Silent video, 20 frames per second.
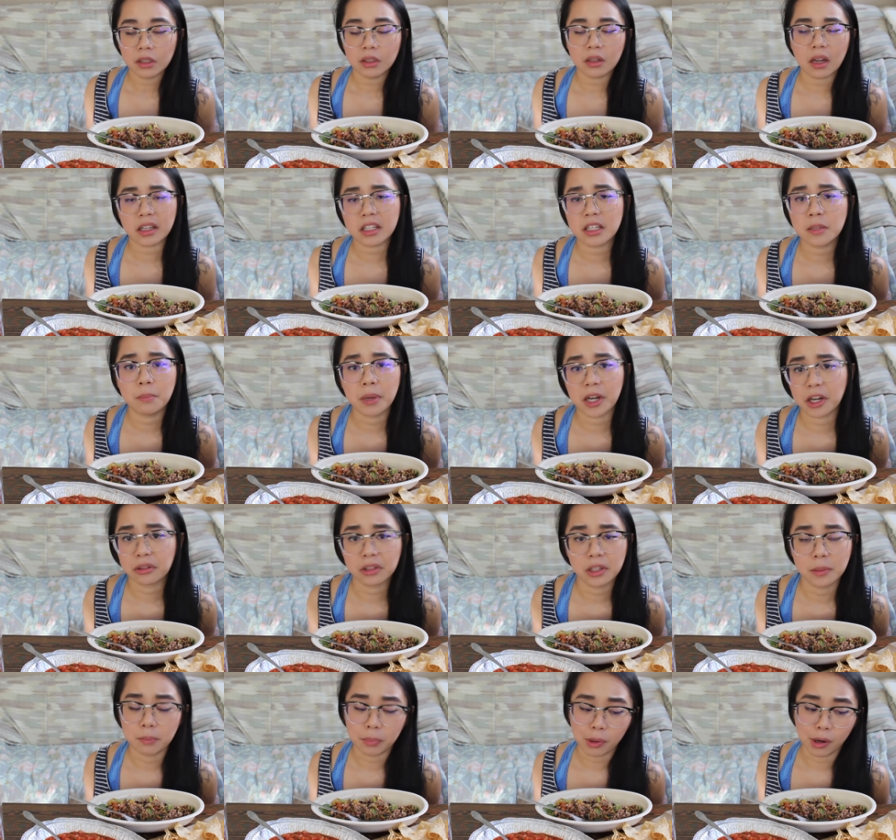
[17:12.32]
Mickey
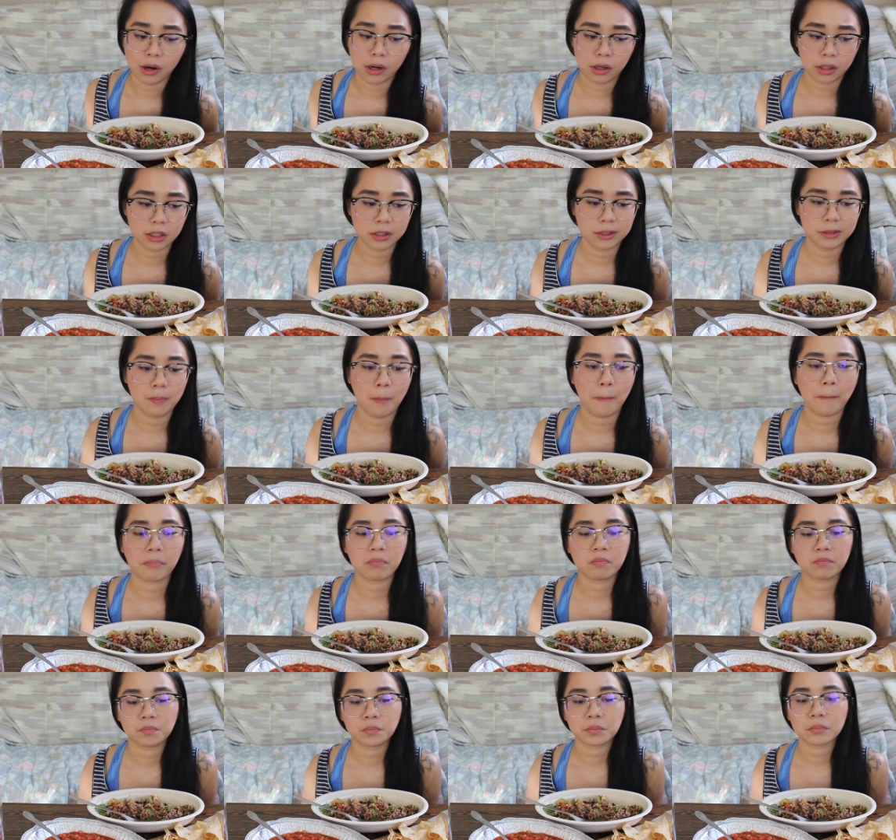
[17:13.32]
barely barks.
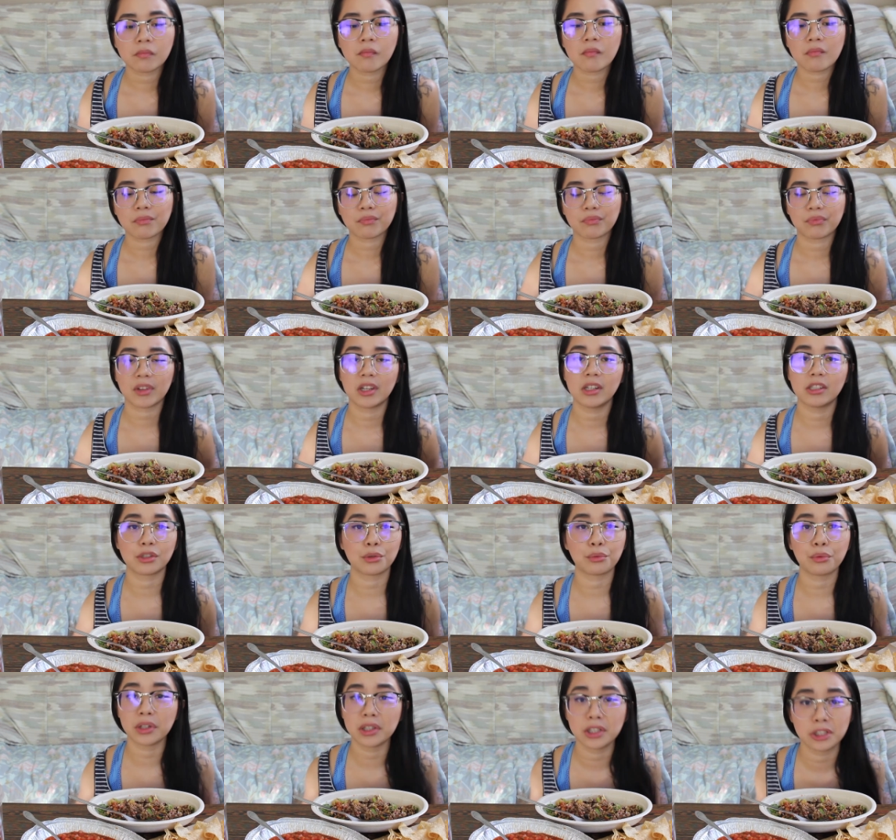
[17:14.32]
He's
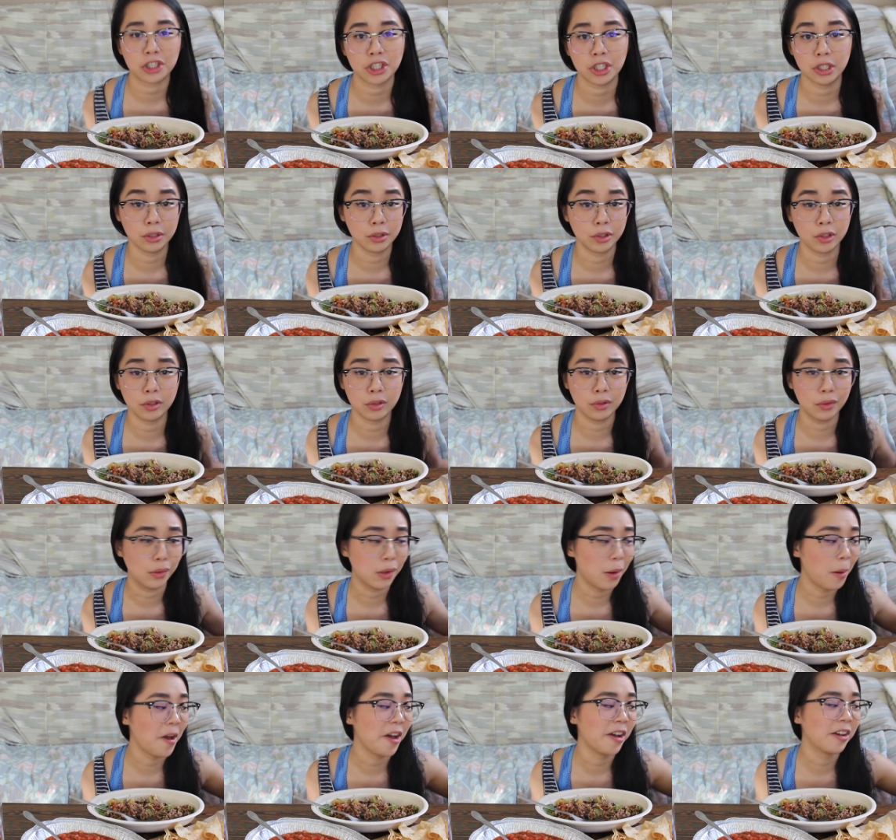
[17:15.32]
a really chill dude.